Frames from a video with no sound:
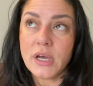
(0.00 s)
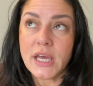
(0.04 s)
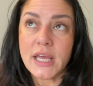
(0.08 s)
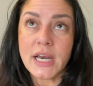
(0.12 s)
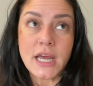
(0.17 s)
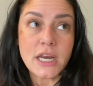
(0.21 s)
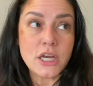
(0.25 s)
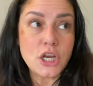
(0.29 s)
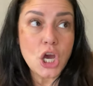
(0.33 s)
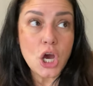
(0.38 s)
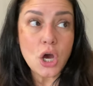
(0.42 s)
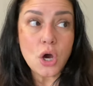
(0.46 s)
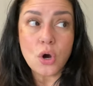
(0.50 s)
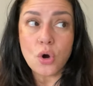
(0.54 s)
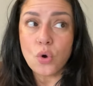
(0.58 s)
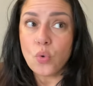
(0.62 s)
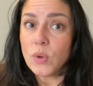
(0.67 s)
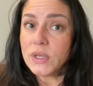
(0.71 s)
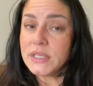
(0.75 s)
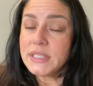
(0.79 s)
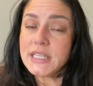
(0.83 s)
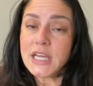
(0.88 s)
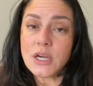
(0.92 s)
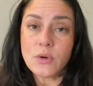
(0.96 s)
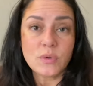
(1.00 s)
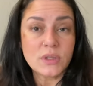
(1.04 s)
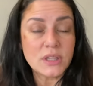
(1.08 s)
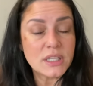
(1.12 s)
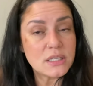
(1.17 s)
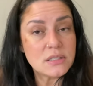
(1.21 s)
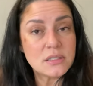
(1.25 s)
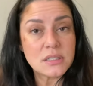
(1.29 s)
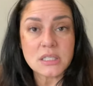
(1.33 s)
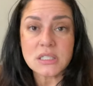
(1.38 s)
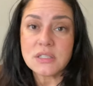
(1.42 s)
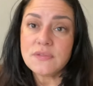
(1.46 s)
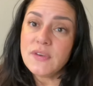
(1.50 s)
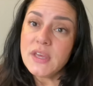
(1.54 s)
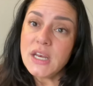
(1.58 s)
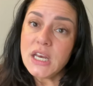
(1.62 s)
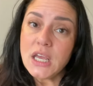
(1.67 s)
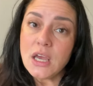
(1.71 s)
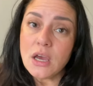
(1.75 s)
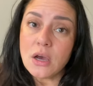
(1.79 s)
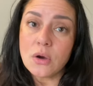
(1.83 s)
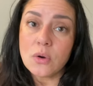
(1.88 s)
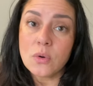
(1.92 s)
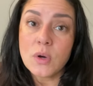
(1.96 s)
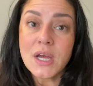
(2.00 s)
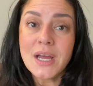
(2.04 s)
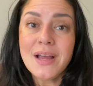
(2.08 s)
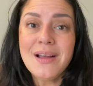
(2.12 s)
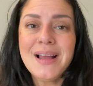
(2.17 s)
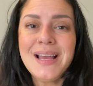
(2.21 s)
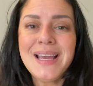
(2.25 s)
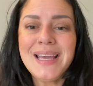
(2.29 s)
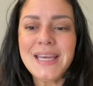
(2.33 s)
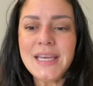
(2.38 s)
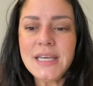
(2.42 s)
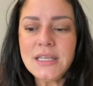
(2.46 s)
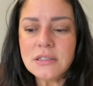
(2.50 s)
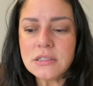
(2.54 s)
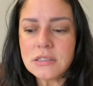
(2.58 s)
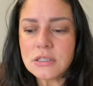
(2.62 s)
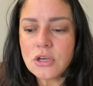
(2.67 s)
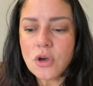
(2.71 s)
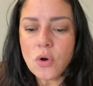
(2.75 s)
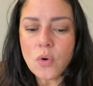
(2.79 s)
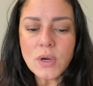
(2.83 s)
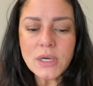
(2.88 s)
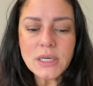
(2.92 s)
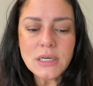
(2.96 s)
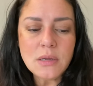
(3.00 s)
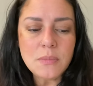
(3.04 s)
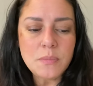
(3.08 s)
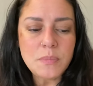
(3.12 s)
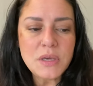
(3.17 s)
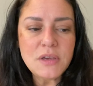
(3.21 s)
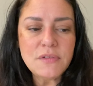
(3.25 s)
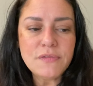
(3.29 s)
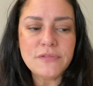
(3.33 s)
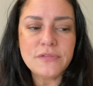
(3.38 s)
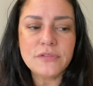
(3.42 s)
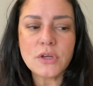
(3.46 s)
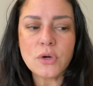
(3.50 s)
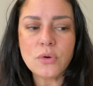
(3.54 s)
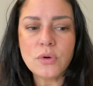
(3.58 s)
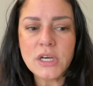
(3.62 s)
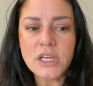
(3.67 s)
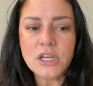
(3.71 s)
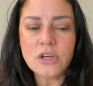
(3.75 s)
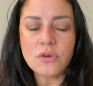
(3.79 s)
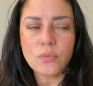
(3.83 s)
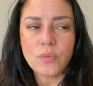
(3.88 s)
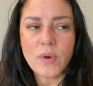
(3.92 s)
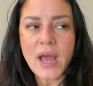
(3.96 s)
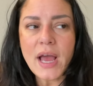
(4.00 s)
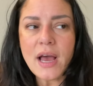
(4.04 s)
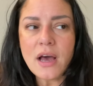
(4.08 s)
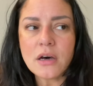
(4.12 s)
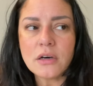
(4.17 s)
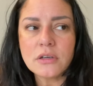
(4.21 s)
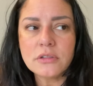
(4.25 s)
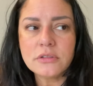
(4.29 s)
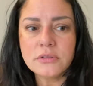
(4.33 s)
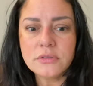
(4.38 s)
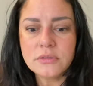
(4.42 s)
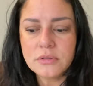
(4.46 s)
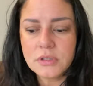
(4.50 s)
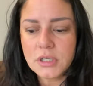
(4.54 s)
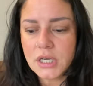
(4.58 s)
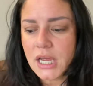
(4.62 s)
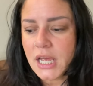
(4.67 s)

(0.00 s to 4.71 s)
And I know once I release this video, it's going to be floating around